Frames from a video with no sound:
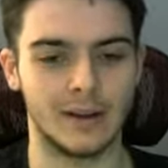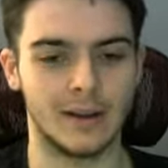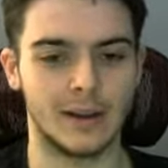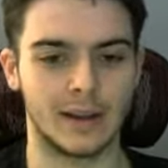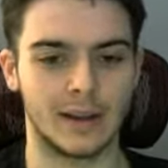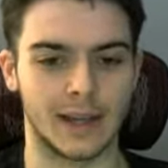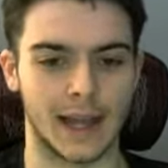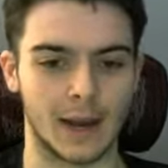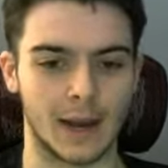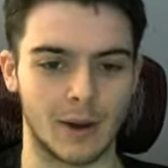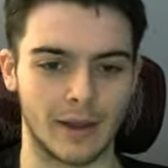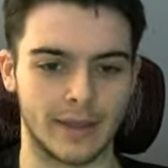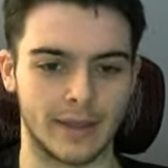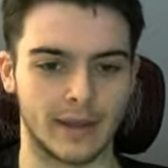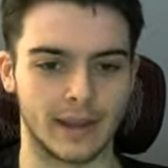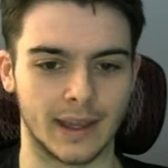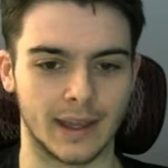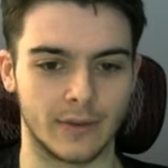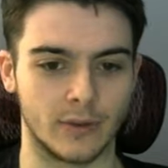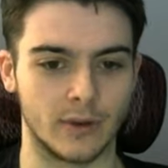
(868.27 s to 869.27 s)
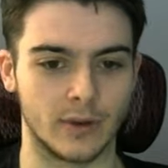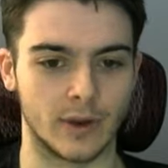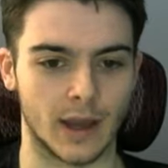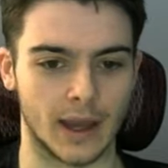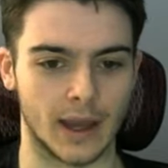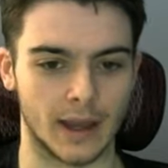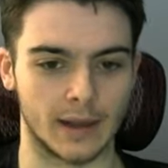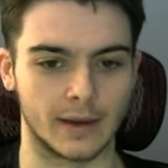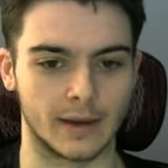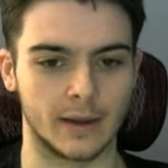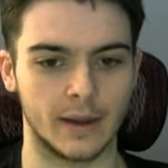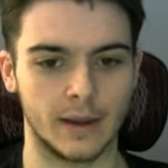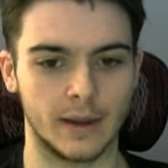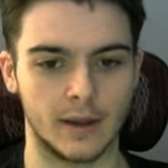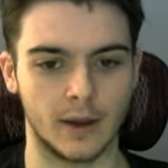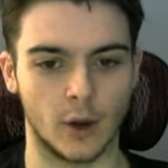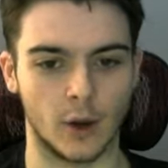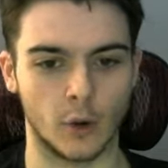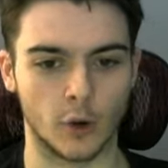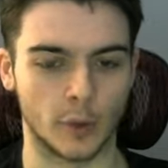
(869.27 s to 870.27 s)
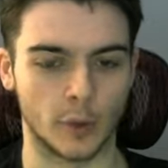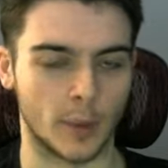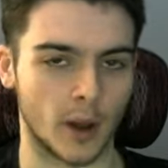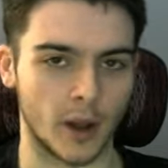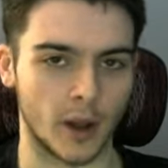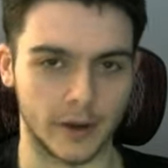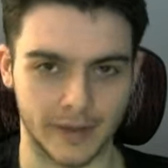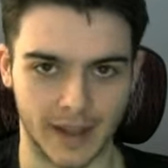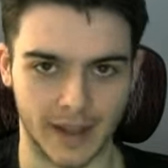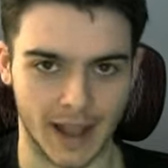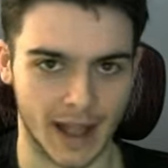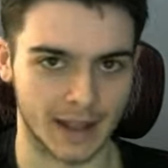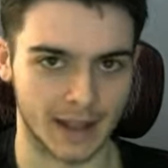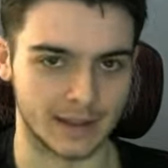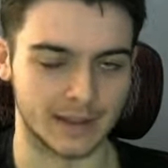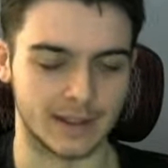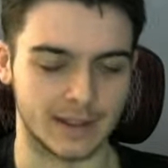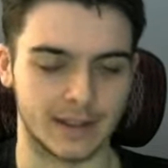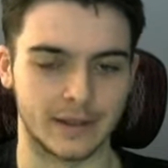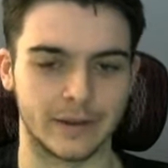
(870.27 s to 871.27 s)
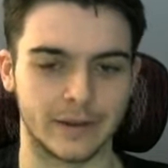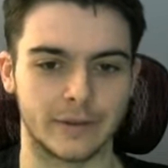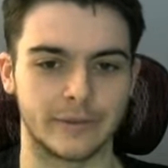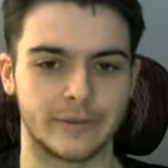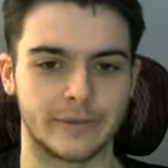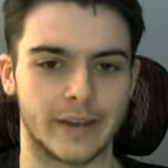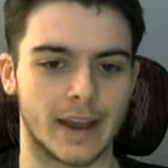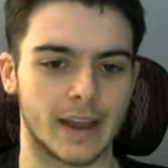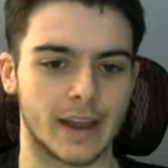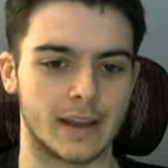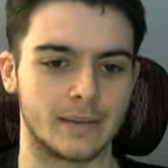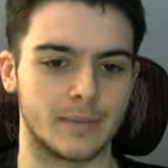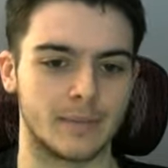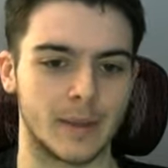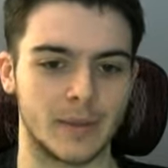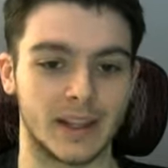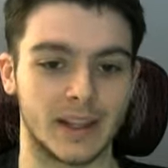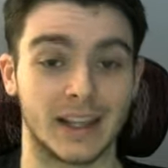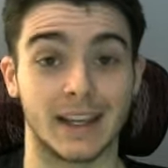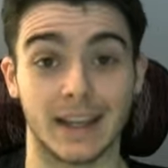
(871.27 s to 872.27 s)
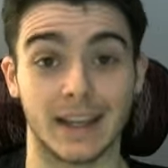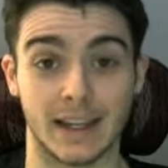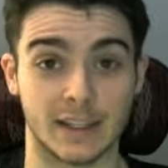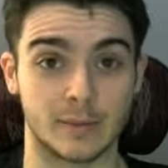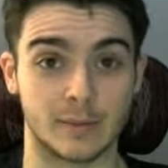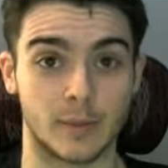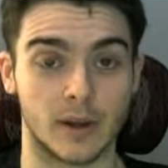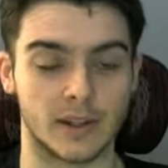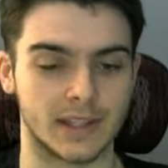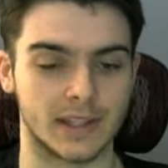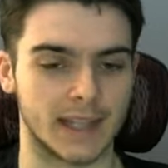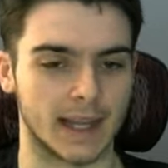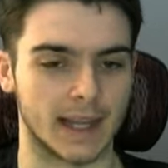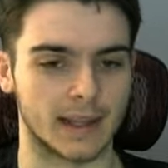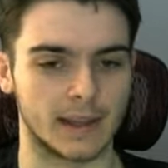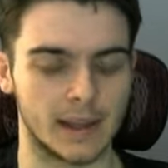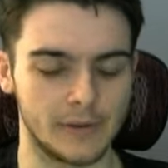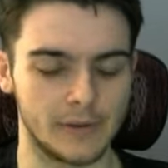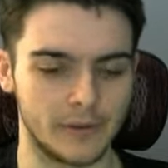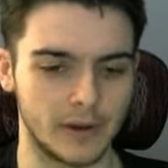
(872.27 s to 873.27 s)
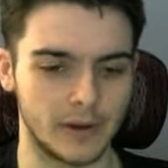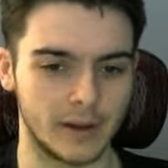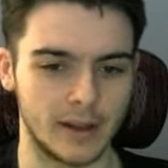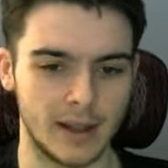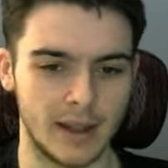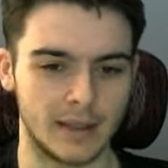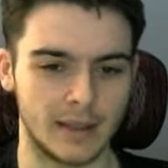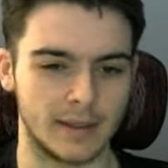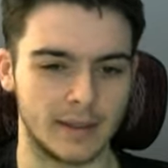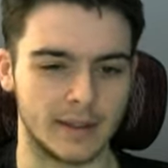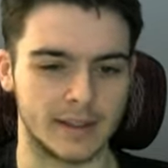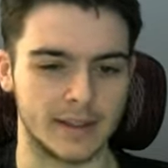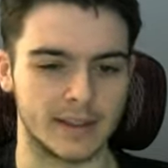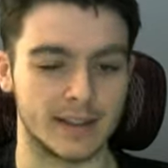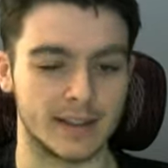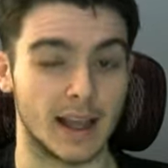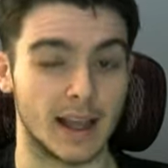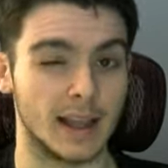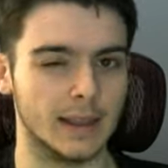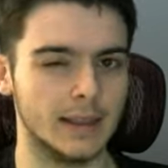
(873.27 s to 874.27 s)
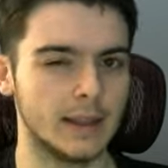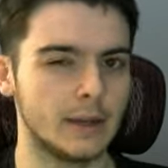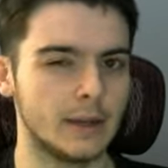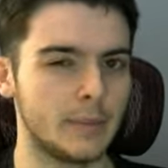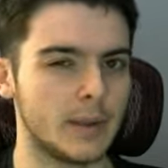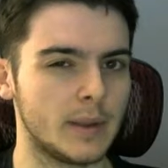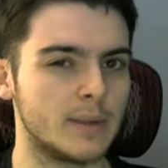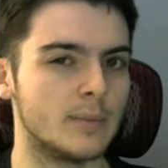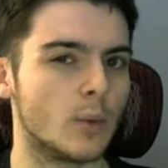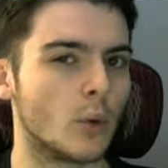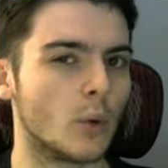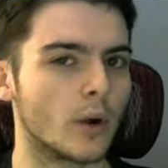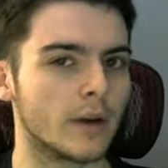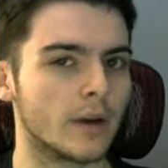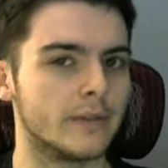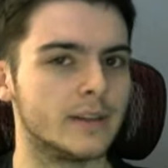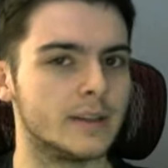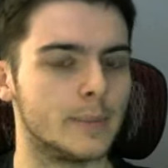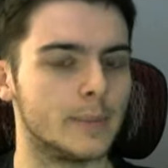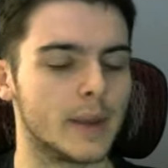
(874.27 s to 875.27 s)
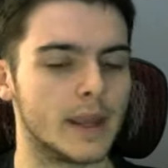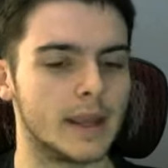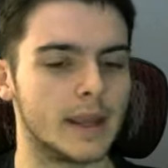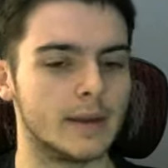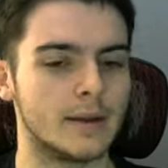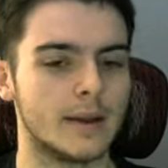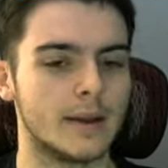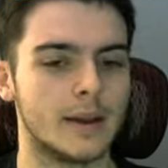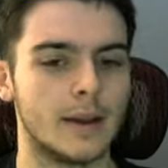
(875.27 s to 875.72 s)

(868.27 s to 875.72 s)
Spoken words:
Now, I think if you had Ogerpon in the active and maybe like a Nustball to get Cleffa, this is a little bit more of a debate.